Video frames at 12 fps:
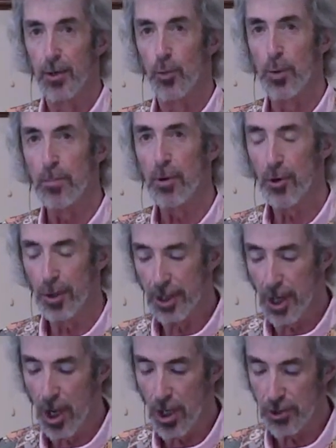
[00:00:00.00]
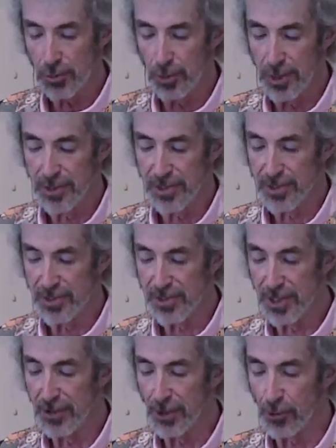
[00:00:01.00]
We pull into Auschwitz and
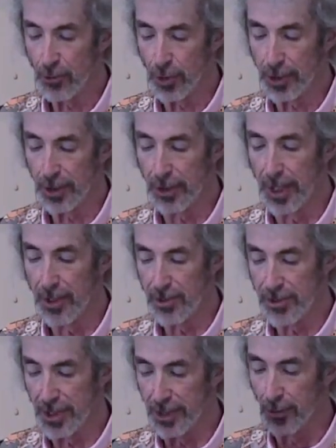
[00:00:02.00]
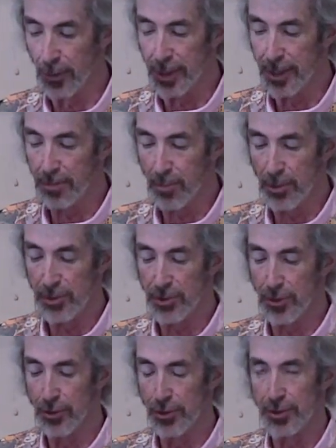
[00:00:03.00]
see the crooked letters that greeted
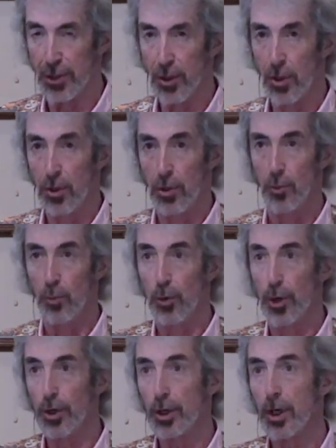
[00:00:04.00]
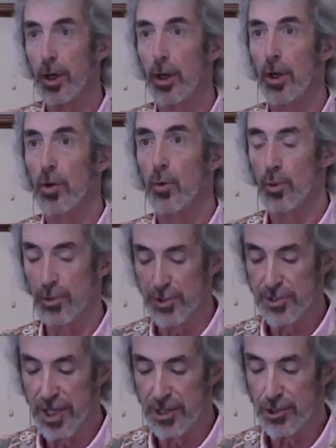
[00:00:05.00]
prisoners. Work will
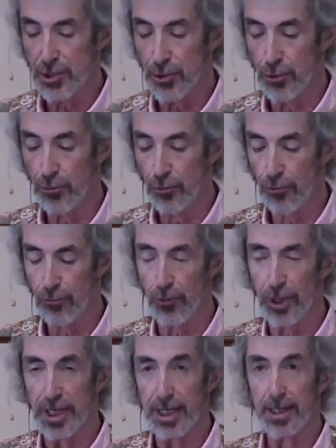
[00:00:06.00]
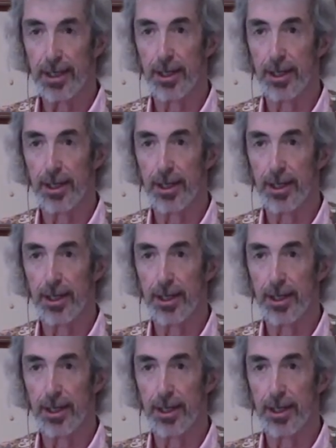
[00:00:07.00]
set you free.